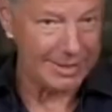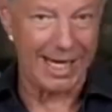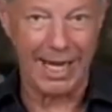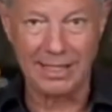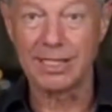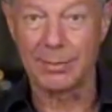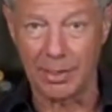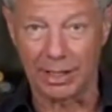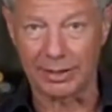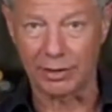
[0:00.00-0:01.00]
and the
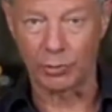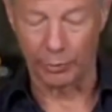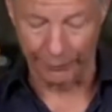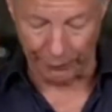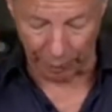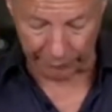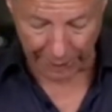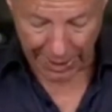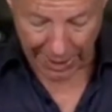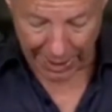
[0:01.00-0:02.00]
Americans were involved
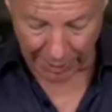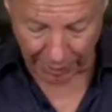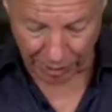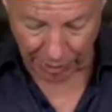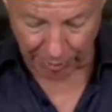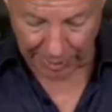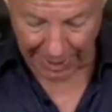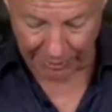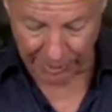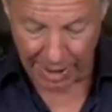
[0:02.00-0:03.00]
in the
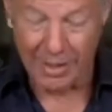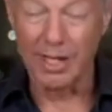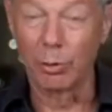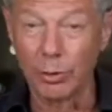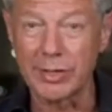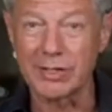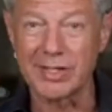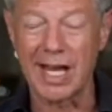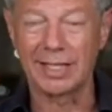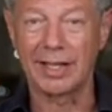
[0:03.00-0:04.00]
shoot-downs. They're also
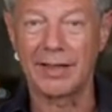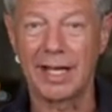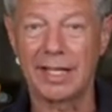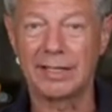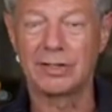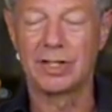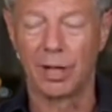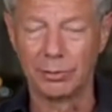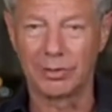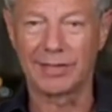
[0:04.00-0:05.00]
saying that they
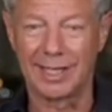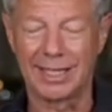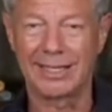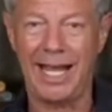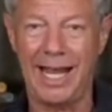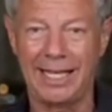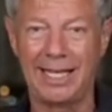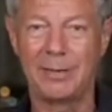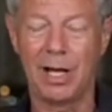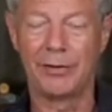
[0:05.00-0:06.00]
don't think
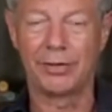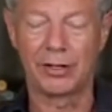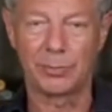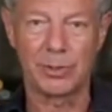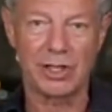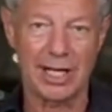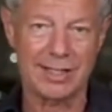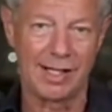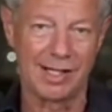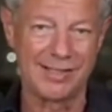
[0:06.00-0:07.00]
any of those
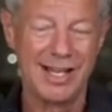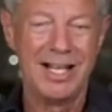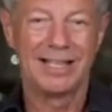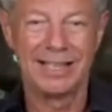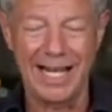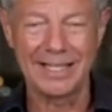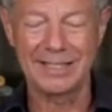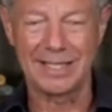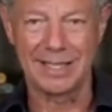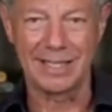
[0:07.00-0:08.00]
projectiles
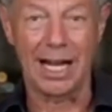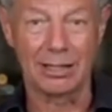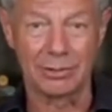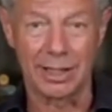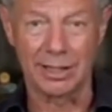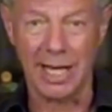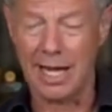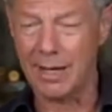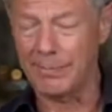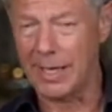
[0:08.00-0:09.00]
landed in Al Udeid
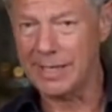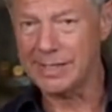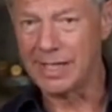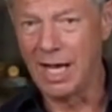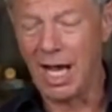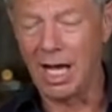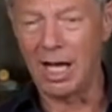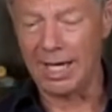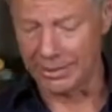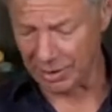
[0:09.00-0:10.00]
Air Base.
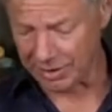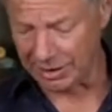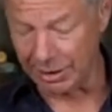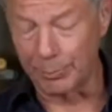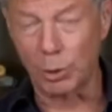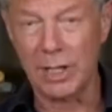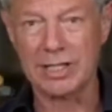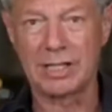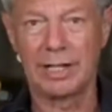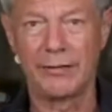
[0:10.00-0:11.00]
Interestingly,
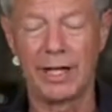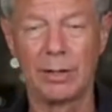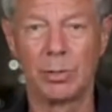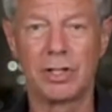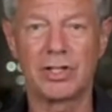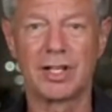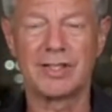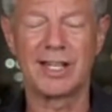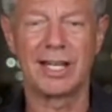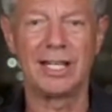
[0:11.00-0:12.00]
Press TV, which
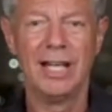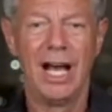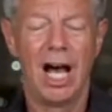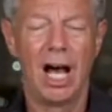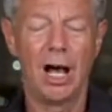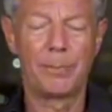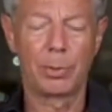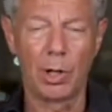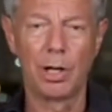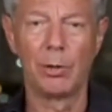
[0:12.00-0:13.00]
is the
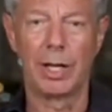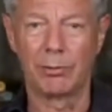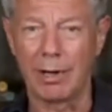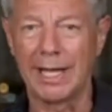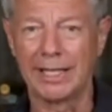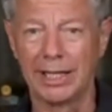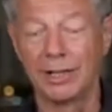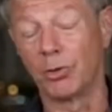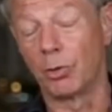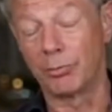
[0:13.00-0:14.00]

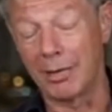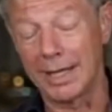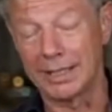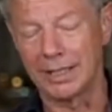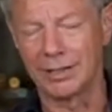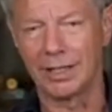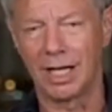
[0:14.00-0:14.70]
pro-Iranian or Iranian